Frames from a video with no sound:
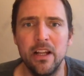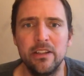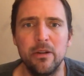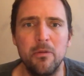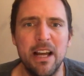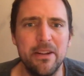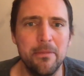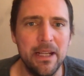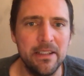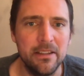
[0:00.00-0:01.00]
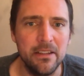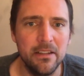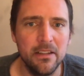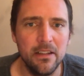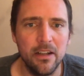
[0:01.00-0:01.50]
the Weathermen
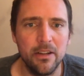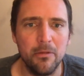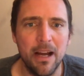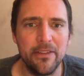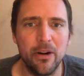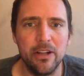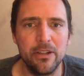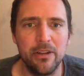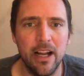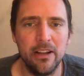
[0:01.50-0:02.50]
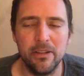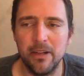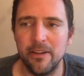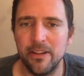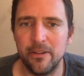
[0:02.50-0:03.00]
or the Weather Underground or
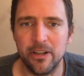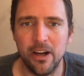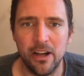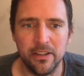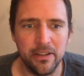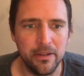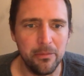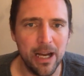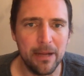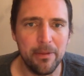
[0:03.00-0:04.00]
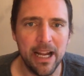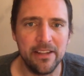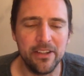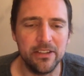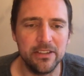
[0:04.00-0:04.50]
whatever they were called or the Black
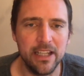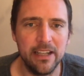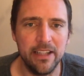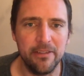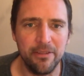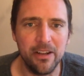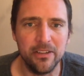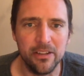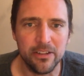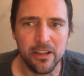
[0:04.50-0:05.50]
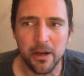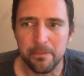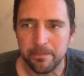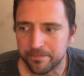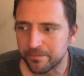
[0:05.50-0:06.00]
Panthers that that fun little
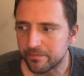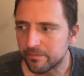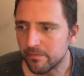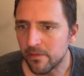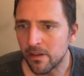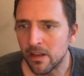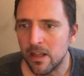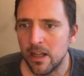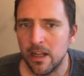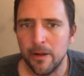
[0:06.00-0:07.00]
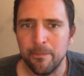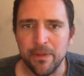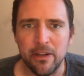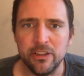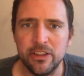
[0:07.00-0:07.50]
club.
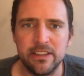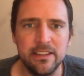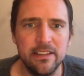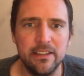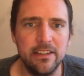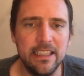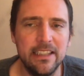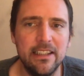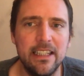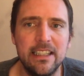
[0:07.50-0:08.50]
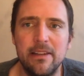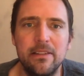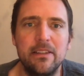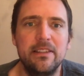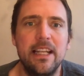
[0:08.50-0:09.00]
It was just like
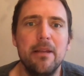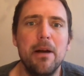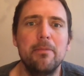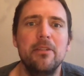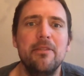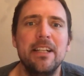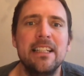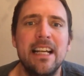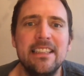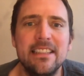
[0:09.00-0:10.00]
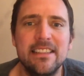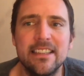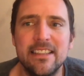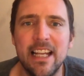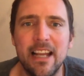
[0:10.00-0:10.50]
think about living in
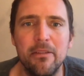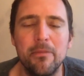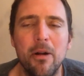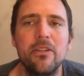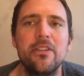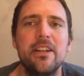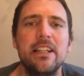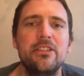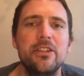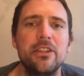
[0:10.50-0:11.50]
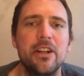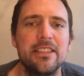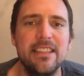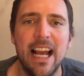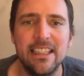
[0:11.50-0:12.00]
1968 when Martin Luther King Jr.
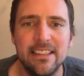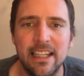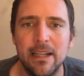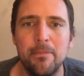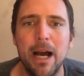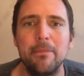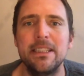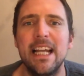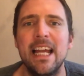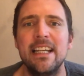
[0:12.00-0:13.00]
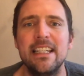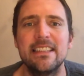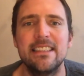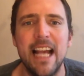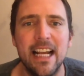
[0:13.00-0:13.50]
assassinated, Bobby Kennedy
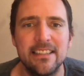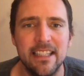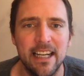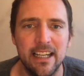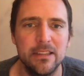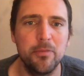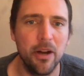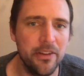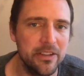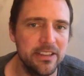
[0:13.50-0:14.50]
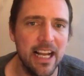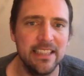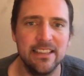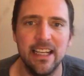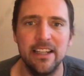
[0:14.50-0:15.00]
assassinated, his brother
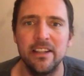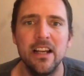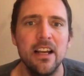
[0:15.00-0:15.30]
assassinated